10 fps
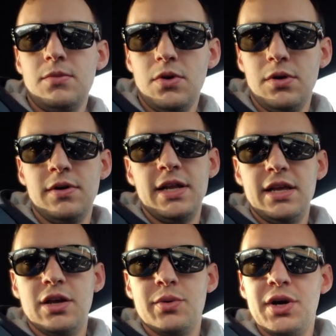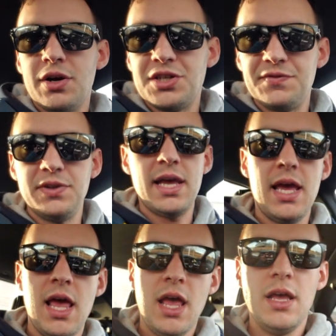Alright, here we are, Chick-fil-A.
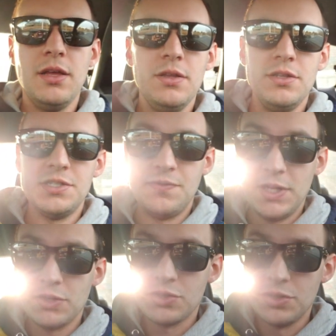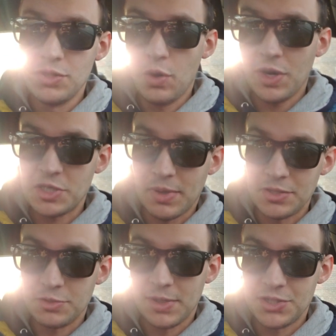This video is no way
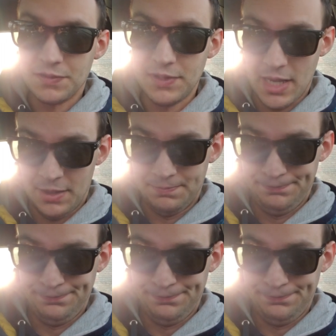sponsored by Chick-fil-A.